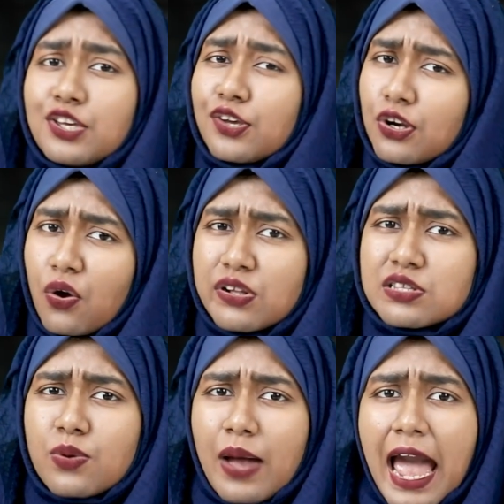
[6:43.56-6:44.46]
You can
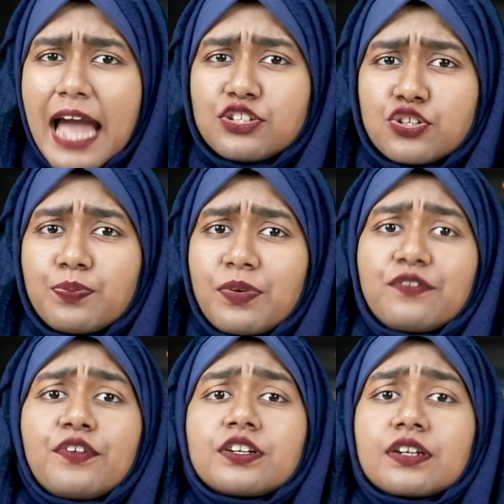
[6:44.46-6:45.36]
also add your
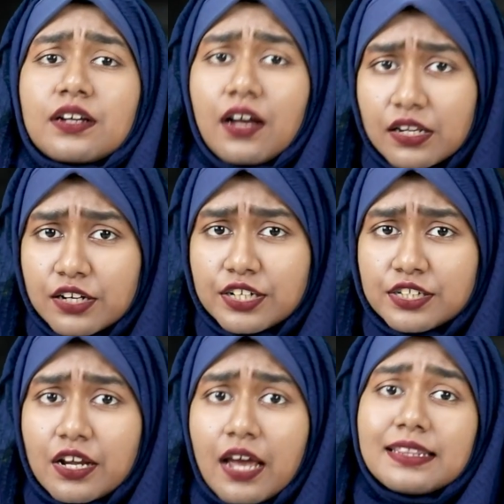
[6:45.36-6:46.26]
preferred color
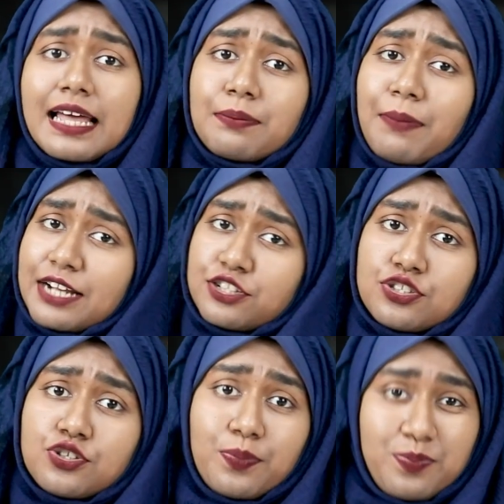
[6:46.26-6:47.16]
that
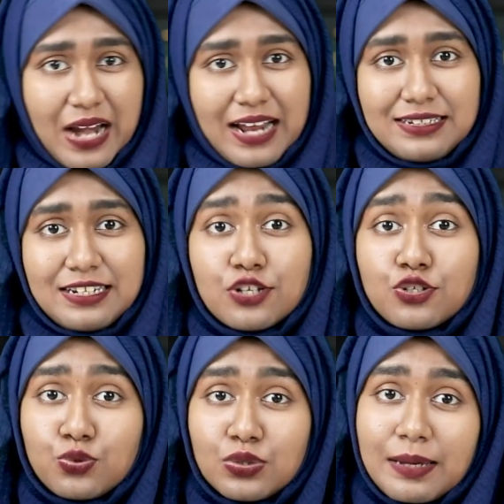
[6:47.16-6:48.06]
matches your brand
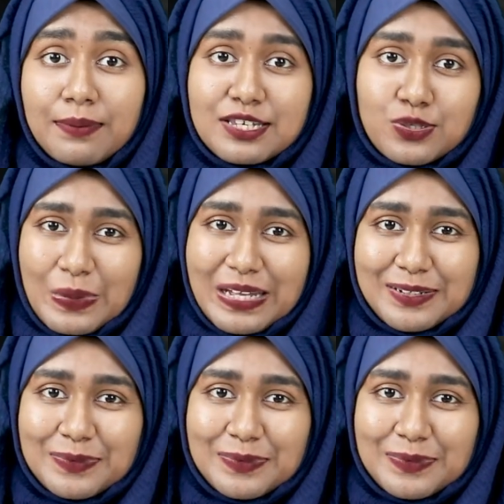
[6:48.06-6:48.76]
to them as well.